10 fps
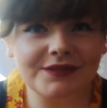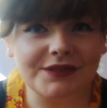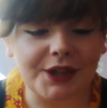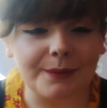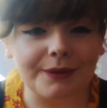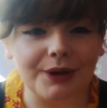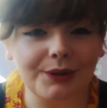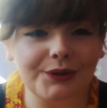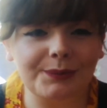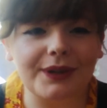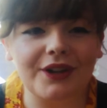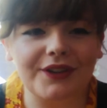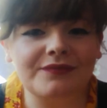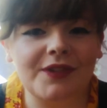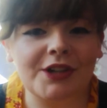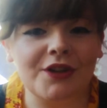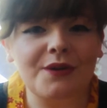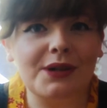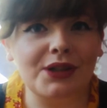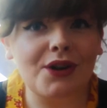approach, because I
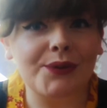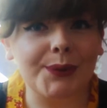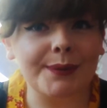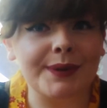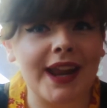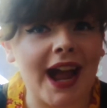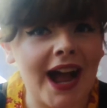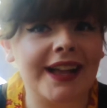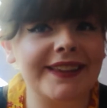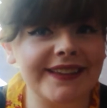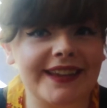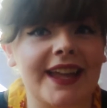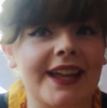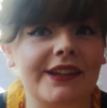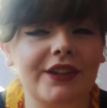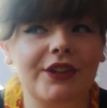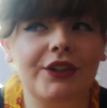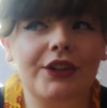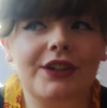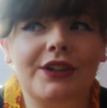know a lot of women are scared
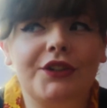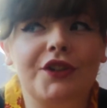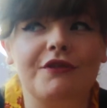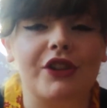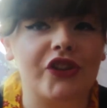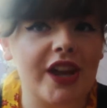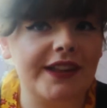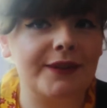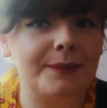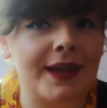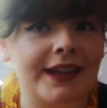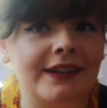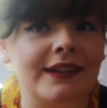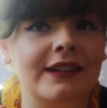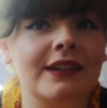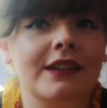to reject men